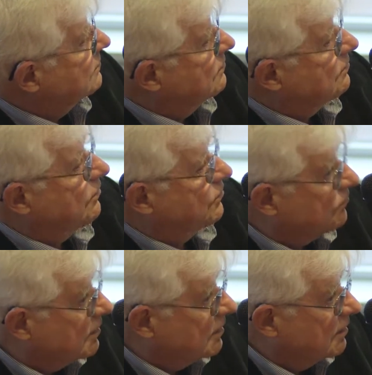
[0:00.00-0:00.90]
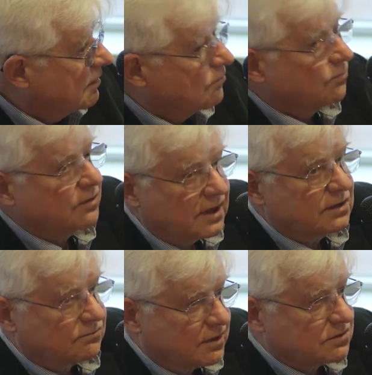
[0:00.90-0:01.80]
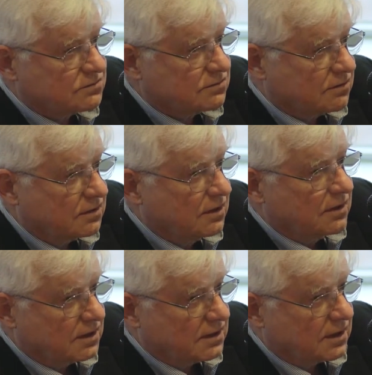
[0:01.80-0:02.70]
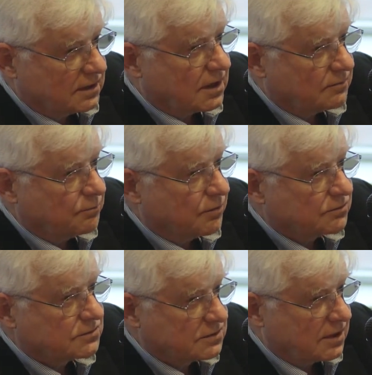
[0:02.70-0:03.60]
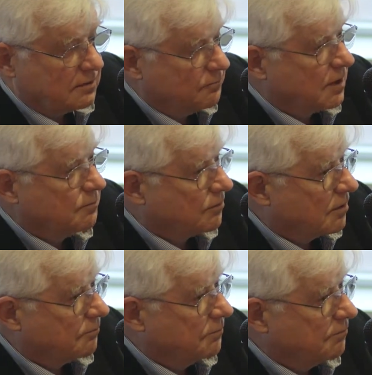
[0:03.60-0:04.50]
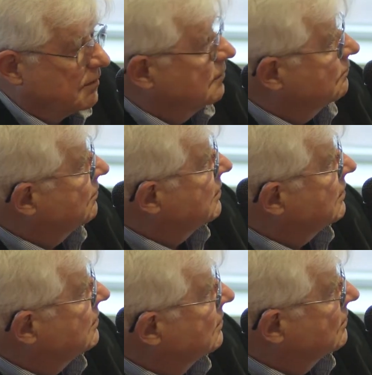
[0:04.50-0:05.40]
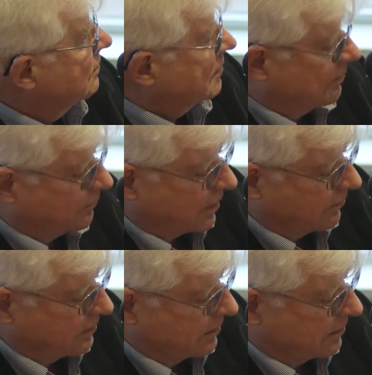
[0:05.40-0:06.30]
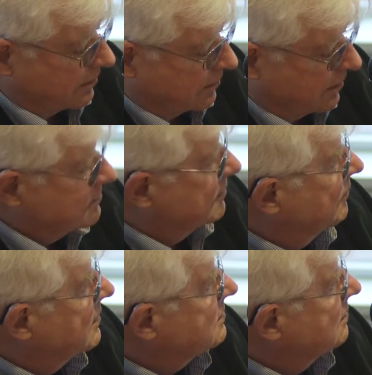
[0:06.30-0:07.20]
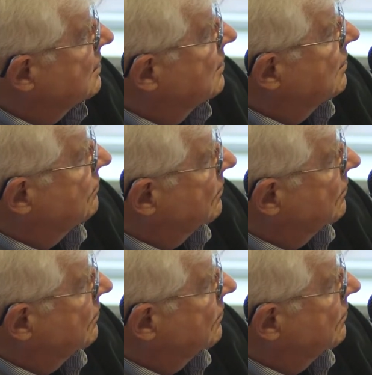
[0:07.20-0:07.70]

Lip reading: in 33, were not registered, and that poses a big problem when we talk about estimation of